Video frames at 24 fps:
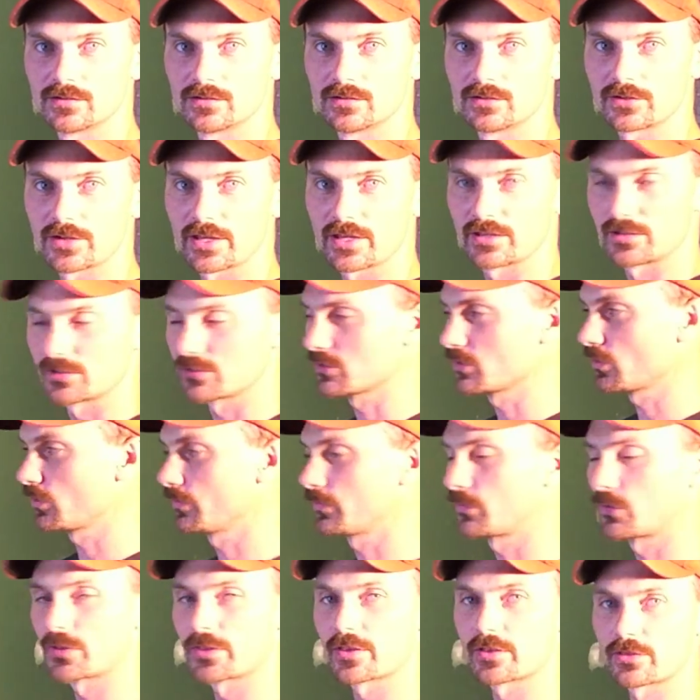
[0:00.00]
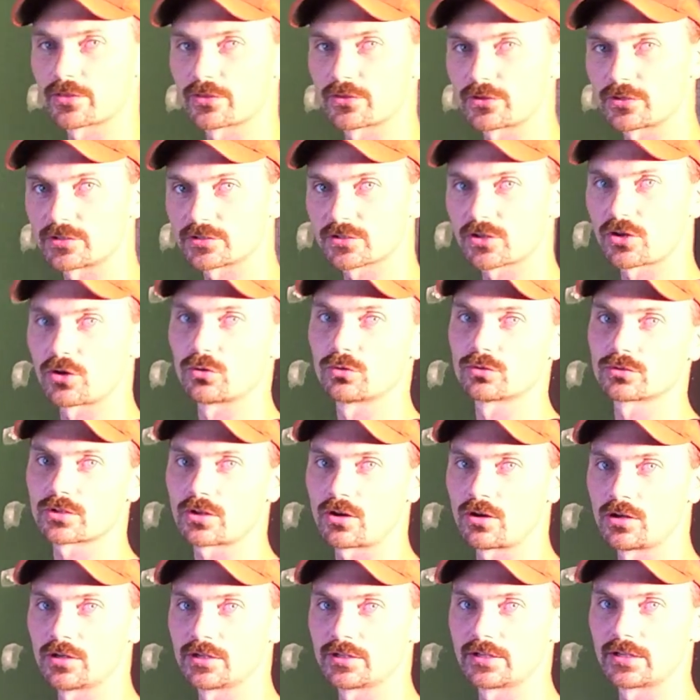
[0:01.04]
Okay, so for the third coat
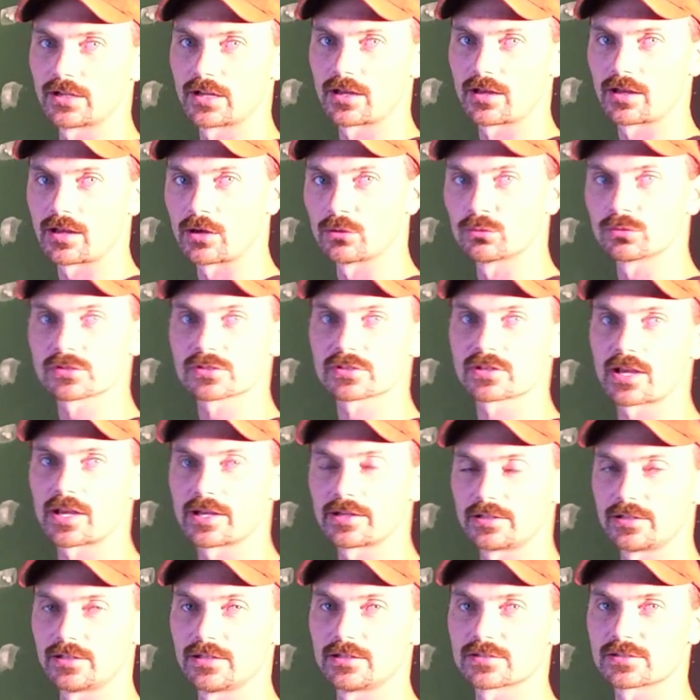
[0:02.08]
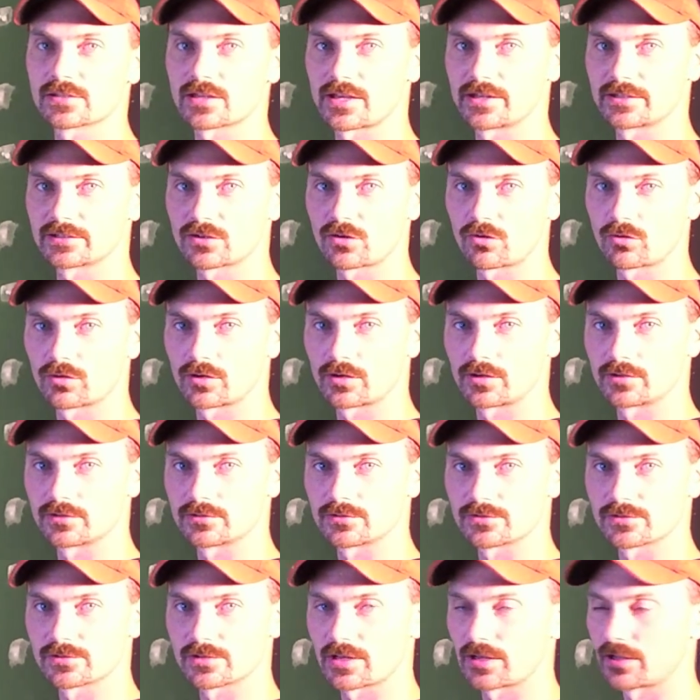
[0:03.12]
on uh, outside and inside
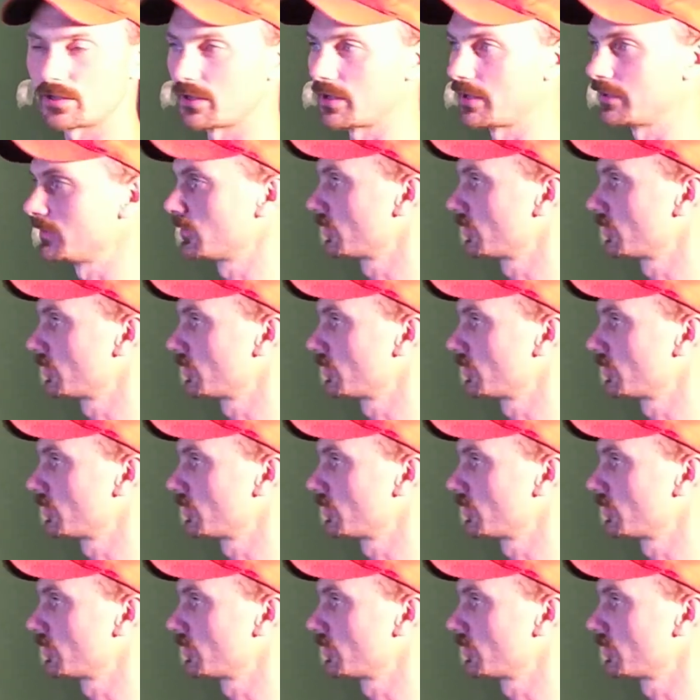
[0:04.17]
corners, uh, I